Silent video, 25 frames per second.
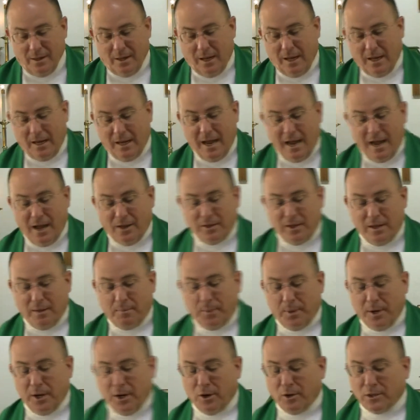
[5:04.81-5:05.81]
And now the
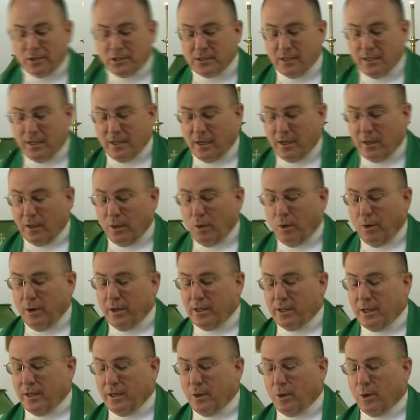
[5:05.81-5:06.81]
appearance of the glory
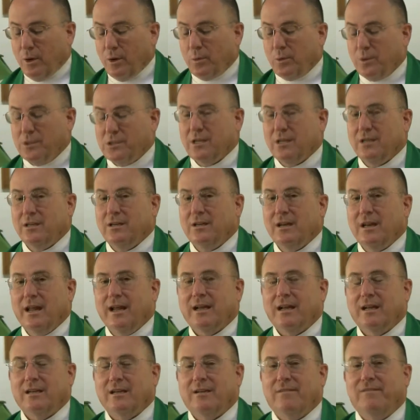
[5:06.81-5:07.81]
of the Lord was
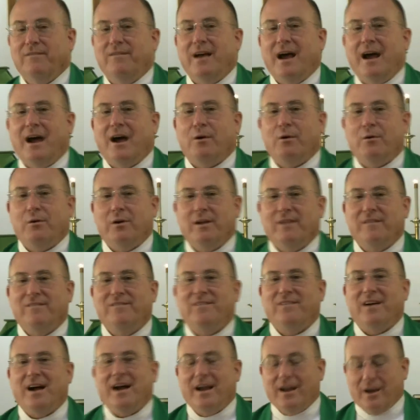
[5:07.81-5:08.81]
like a devouring
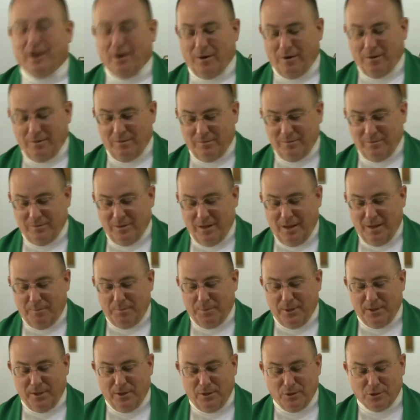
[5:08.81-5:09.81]
fire, up
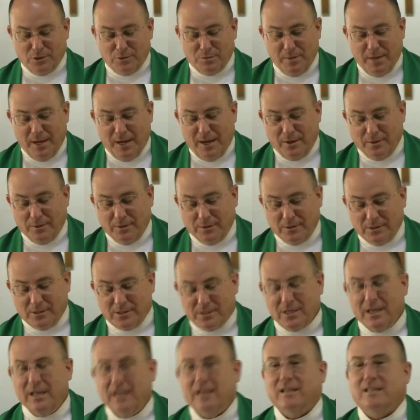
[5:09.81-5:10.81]
in those
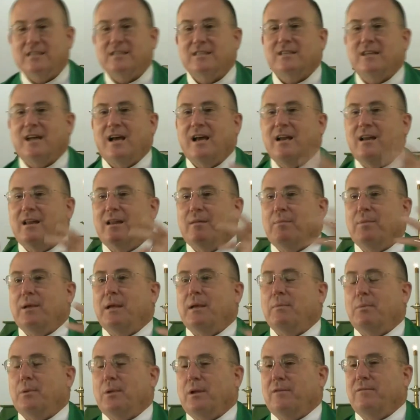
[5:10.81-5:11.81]
mountains in the sight of the
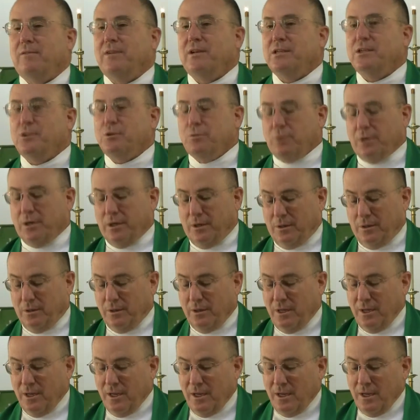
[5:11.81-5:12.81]
people of Israel.
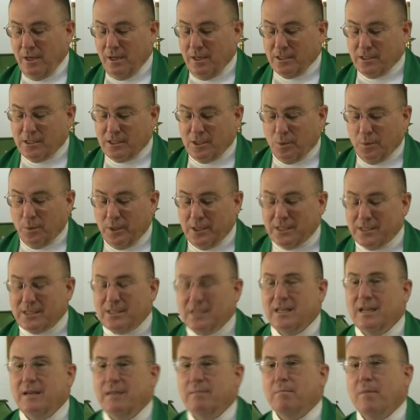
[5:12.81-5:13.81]
So we
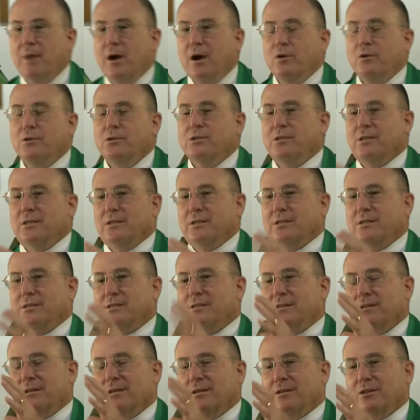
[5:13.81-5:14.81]
see
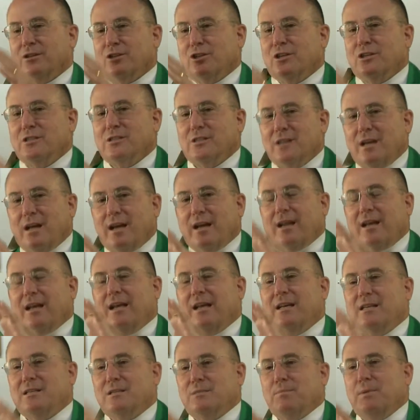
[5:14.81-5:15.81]
Moses, just like
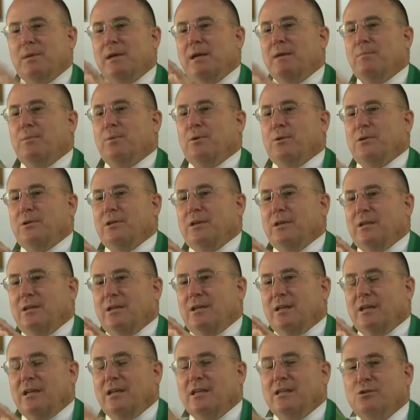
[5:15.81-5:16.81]
his people did,
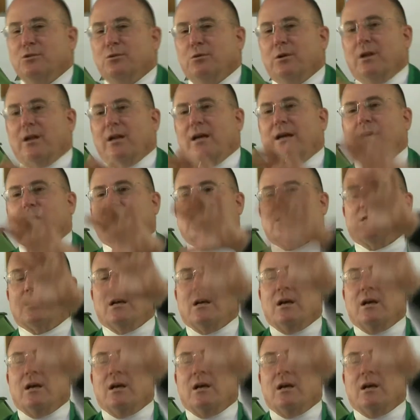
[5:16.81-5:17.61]
the Israelites.